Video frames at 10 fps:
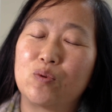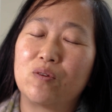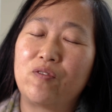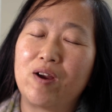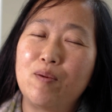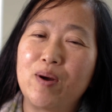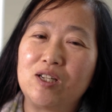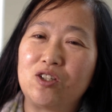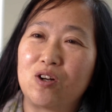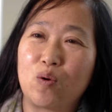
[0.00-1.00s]
were very
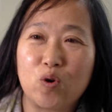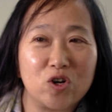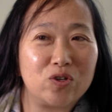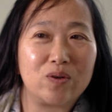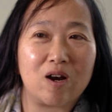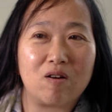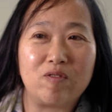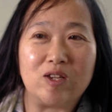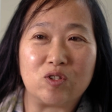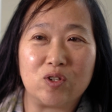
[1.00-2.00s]
much, you know, we're doing our
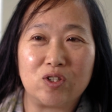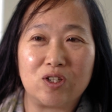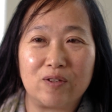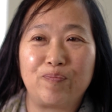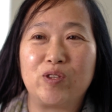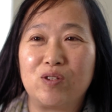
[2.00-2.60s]
research.